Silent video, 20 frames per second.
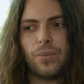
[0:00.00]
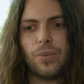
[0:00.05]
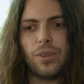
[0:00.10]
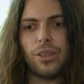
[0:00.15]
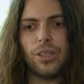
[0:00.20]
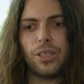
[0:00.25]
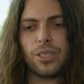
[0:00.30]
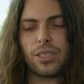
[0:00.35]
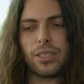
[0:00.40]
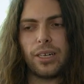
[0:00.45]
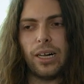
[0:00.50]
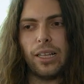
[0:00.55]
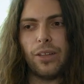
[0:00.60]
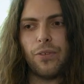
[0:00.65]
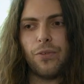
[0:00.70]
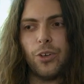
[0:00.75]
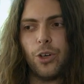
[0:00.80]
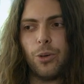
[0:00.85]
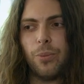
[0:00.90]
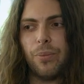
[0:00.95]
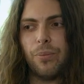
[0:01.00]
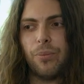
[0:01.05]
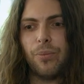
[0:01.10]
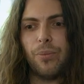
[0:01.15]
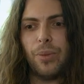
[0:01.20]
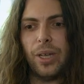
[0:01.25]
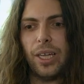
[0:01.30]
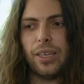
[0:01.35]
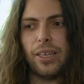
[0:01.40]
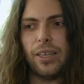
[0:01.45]
the style of
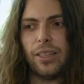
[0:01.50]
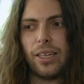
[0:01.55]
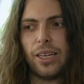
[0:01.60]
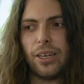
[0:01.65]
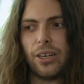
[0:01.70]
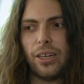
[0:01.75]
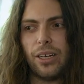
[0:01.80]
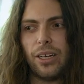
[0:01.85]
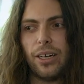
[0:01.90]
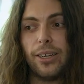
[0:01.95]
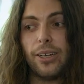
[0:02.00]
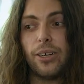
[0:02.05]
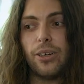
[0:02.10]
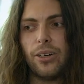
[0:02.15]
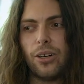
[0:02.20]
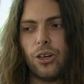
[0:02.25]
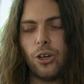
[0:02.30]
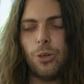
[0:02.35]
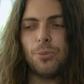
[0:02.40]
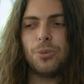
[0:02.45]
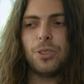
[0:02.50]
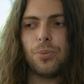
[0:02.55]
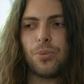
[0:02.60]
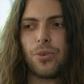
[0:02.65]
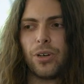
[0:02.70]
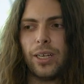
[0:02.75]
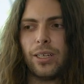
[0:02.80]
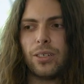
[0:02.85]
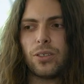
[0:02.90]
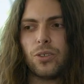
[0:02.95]
filmmaking that I hope to
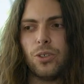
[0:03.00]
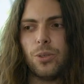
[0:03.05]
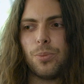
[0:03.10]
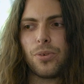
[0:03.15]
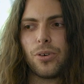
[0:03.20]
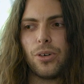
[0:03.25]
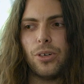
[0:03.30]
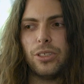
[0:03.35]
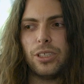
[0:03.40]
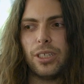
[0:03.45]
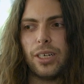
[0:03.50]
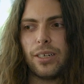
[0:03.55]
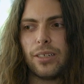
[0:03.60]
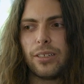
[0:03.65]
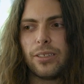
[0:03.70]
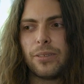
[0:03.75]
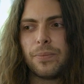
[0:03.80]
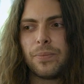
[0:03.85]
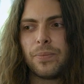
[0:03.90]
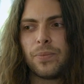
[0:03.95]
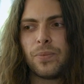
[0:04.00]
bring to a project